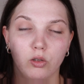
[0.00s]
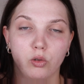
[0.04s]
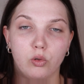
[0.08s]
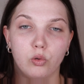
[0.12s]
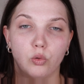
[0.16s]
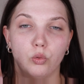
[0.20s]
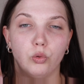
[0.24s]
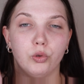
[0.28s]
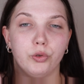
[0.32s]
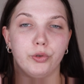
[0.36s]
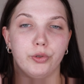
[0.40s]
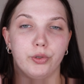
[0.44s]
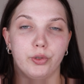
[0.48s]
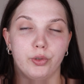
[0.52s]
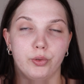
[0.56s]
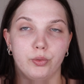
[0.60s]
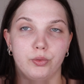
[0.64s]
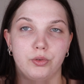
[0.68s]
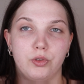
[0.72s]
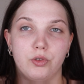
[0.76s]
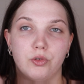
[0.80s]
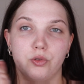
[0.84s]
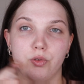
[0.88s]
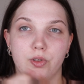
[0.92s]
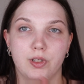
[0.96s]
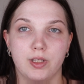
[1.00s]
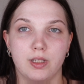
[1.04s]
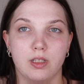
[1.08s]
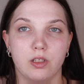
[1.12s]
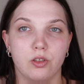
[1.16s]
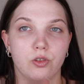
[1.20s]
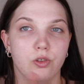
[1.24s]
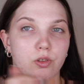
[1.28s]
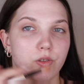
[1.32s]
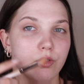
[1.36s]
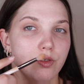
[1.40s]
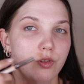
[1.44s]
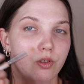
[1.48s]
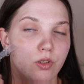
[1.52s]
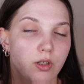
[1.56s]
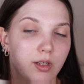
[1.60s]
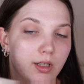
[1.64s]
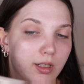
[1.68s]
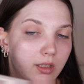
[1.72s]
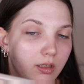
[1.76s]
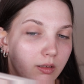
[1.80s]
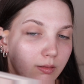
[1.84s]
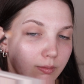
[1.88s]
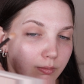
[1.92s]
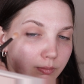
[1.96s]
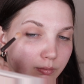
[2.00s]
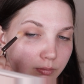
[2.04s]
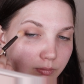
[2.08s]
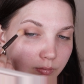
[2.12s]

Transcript: cool toned transition shade.